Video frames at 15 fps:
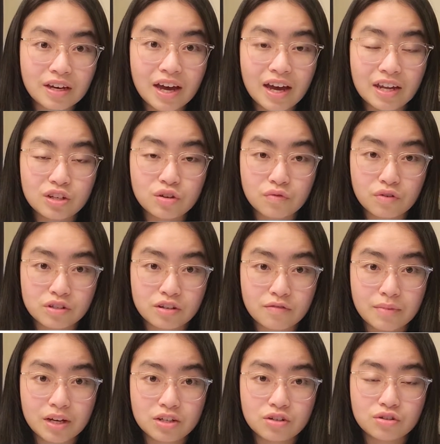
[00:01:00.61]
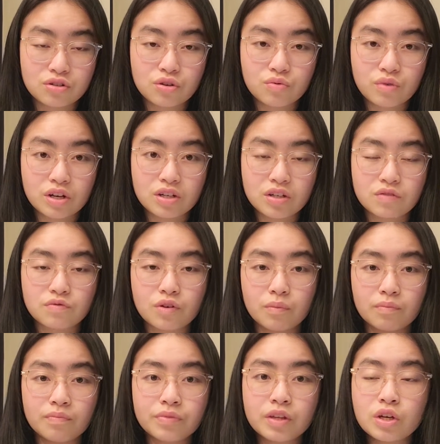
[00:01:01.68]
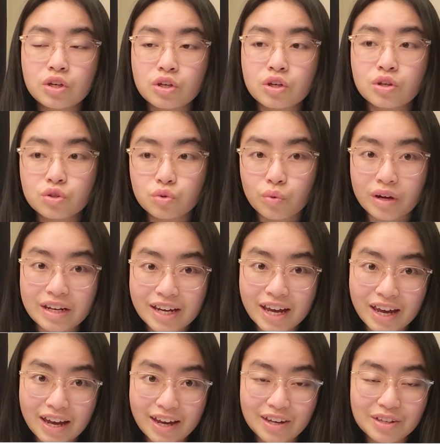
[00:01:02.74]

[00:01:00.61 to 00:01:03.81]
at the University of Manchester ranges from 20k